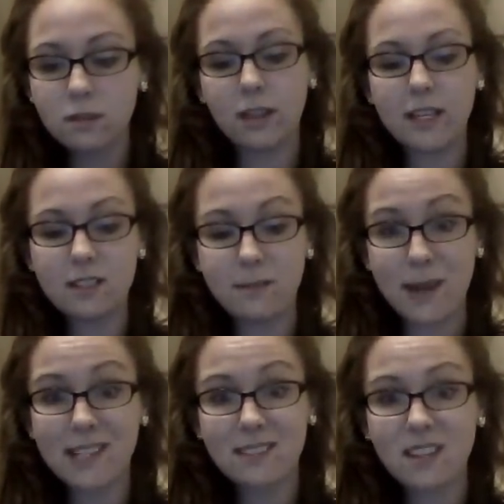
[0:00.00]
like to
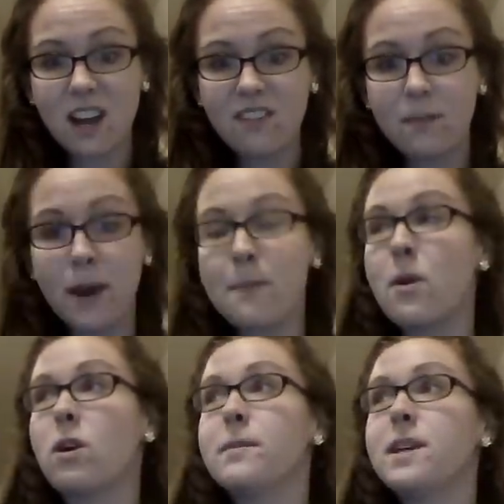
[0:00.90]
make stuff in my
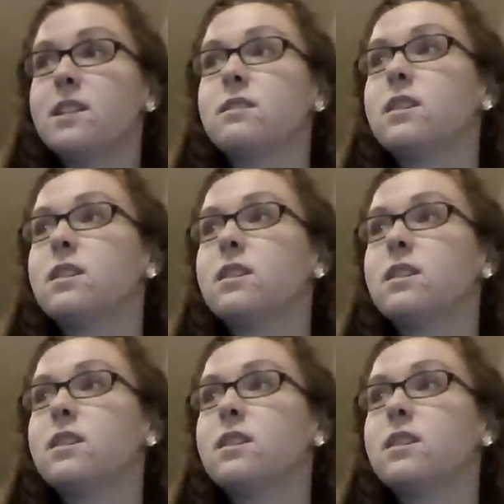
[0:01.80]
apartment